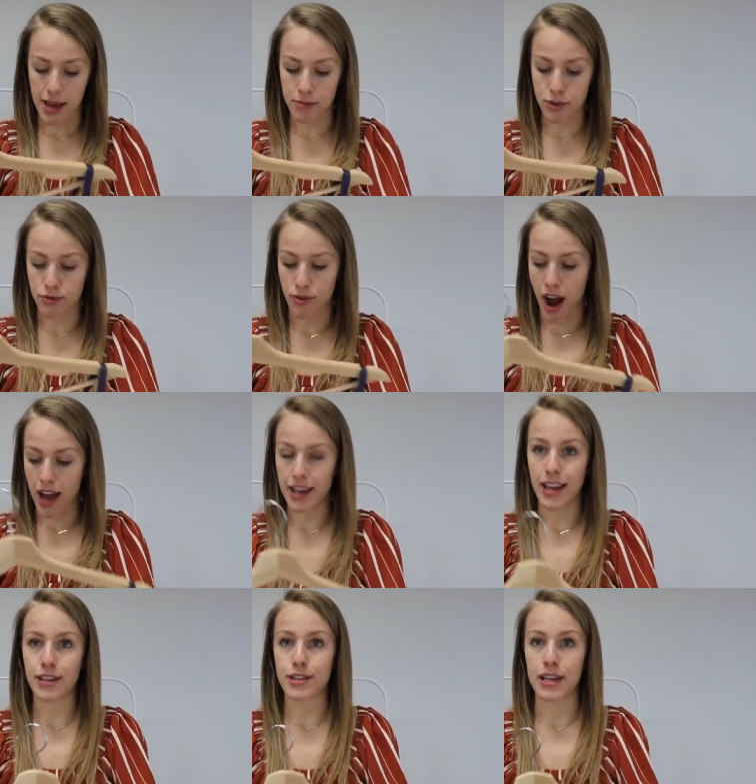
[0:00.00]
am
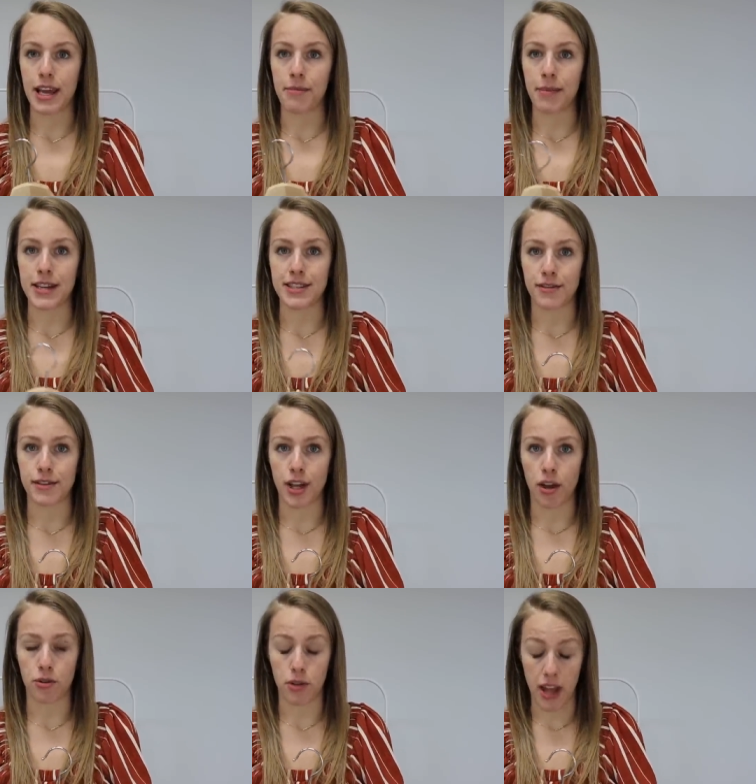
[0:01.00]
trying to get myself to
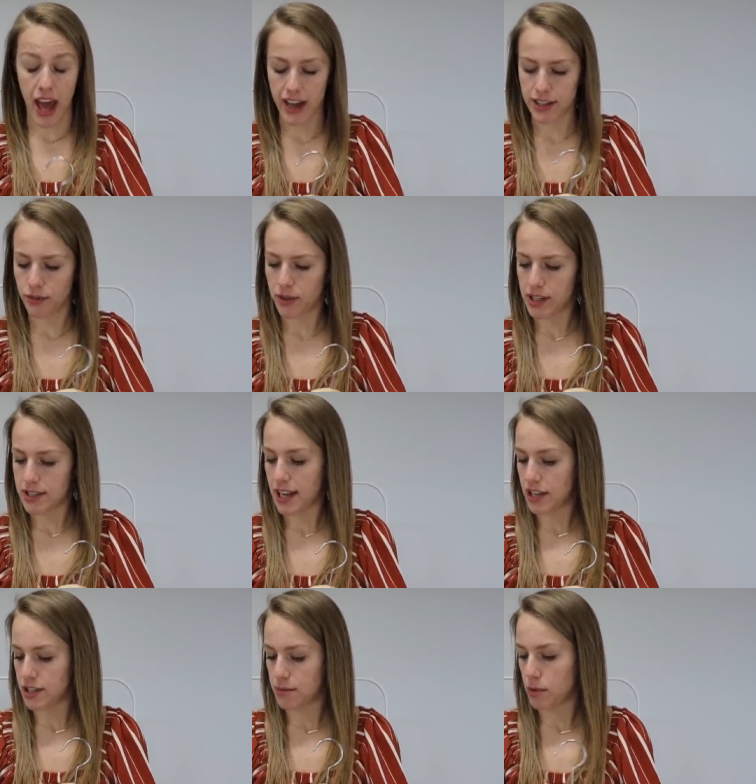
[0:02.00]
go through the activewear
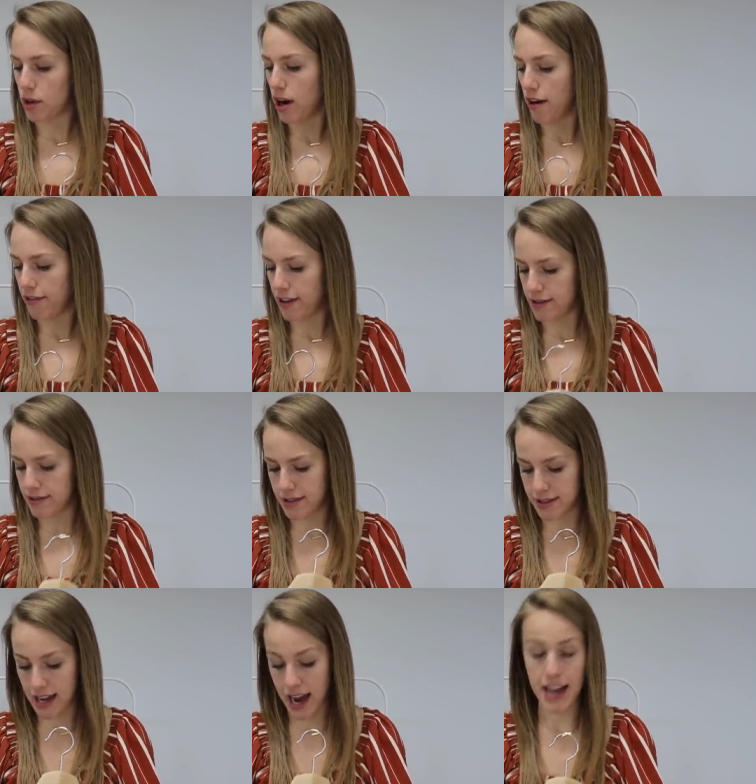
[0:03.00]
section more often
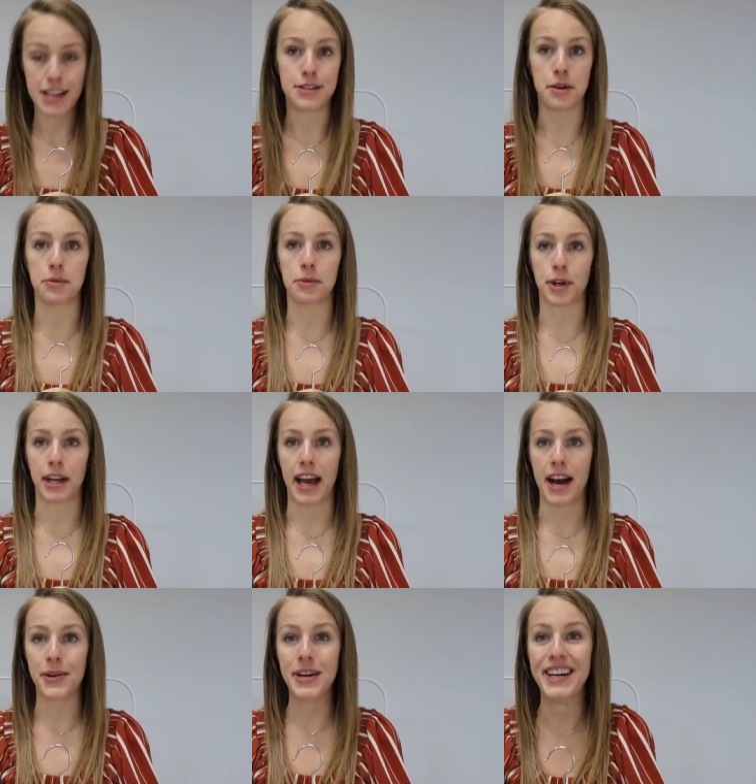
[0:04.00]
since I don't work
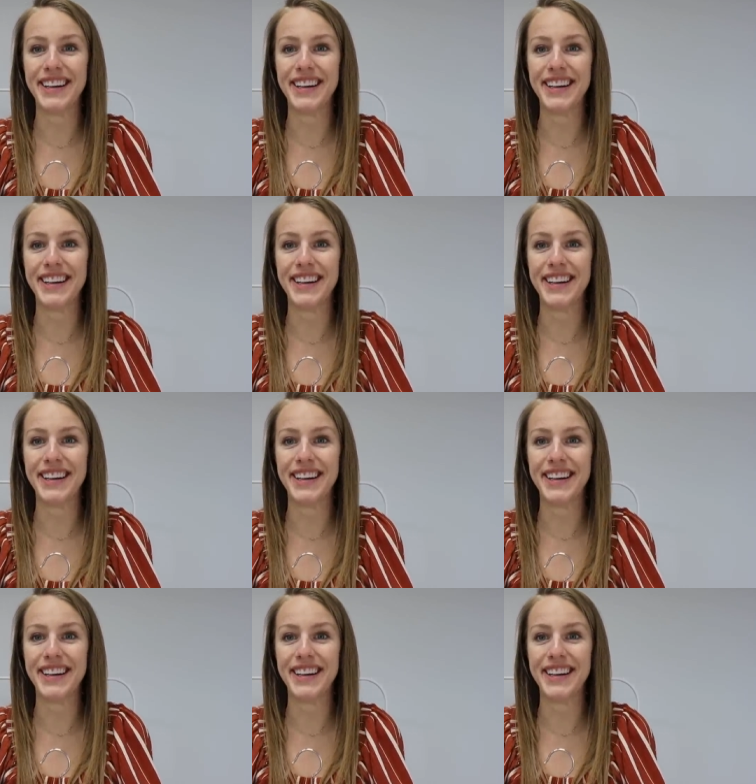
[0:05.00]
out